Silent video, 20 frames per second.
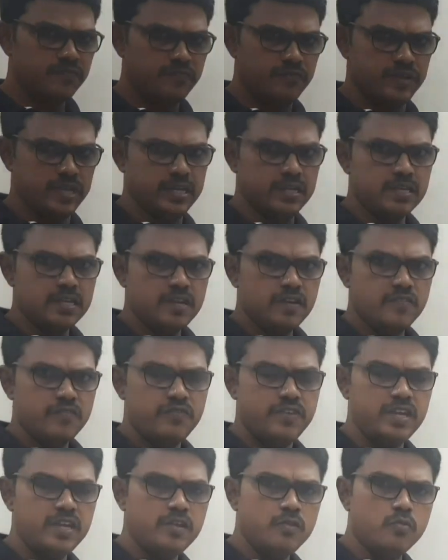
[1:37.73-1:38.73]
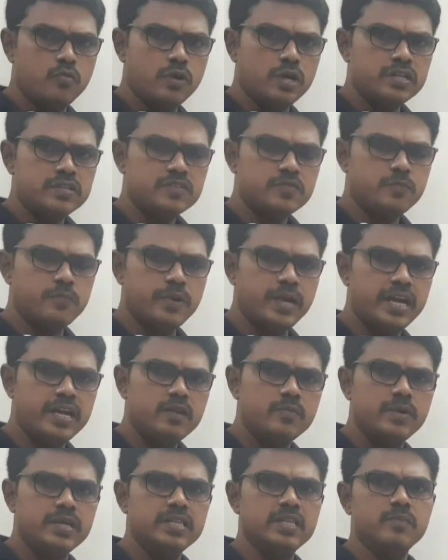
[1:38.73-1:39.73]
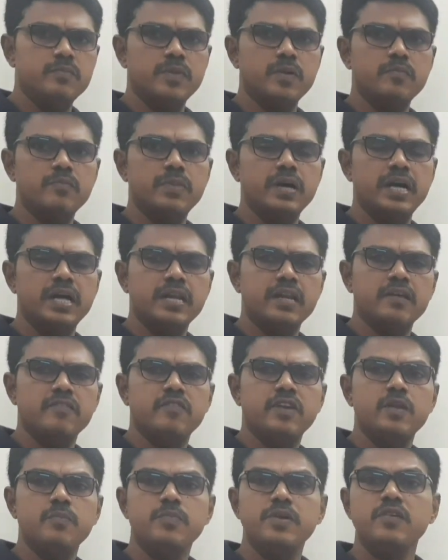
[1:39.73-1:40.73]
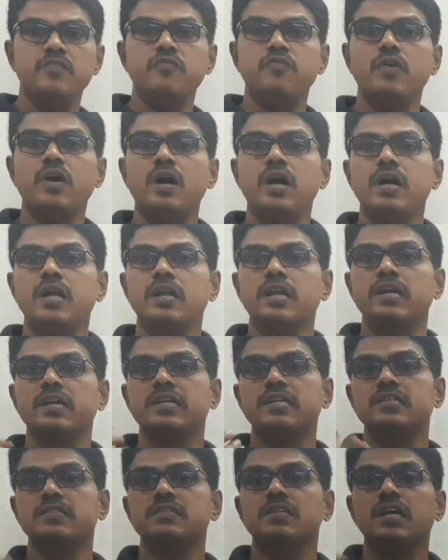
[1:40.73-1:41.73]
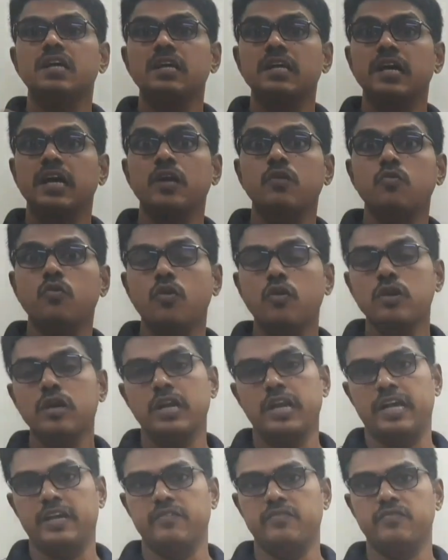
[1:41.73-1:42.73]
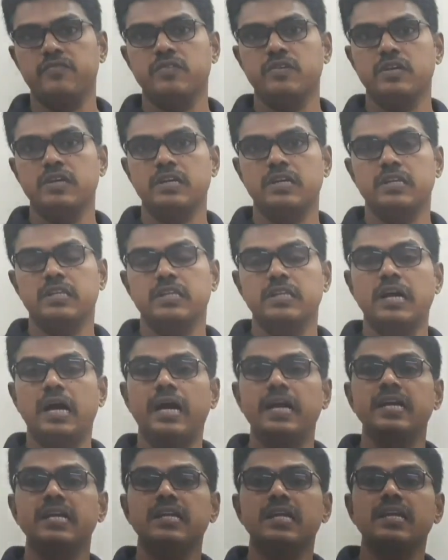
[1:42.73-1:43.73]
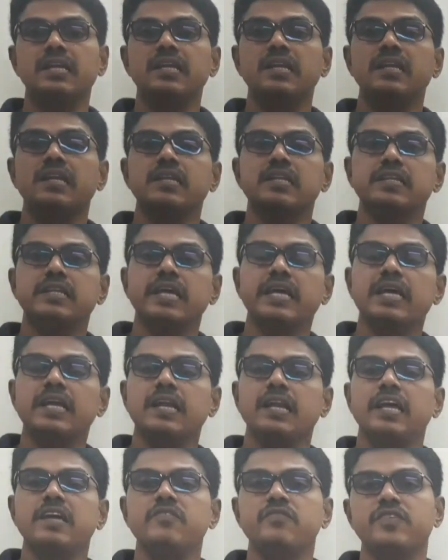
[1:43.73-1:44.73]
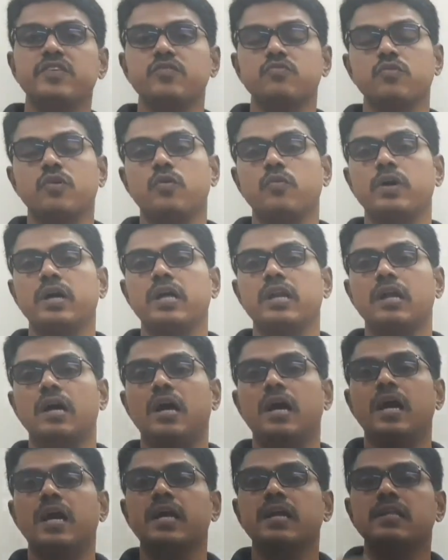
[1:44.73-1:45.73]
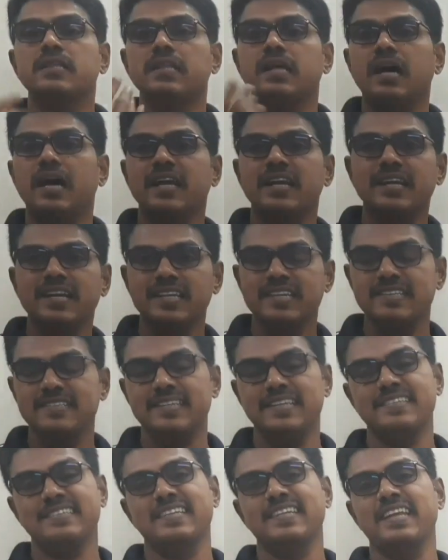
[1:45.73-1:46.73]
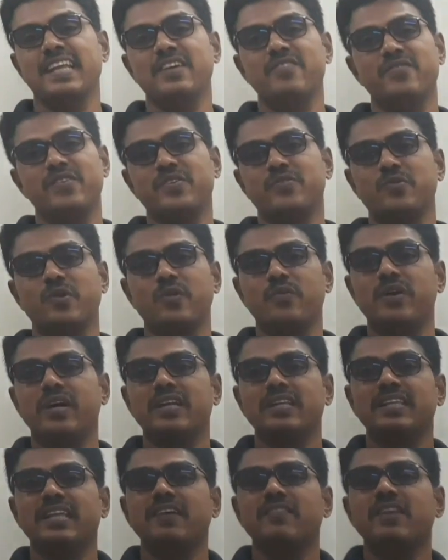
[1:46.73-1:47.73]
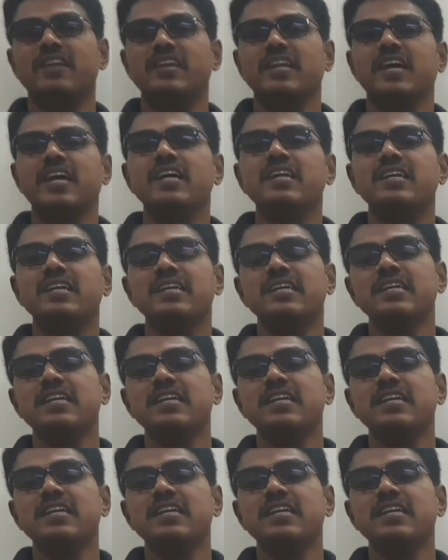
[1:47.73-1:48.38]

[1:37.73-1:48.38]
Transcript: fee. Fee once paid by the member will be for his or her own life. Until their life is over or the organization life is over, they will not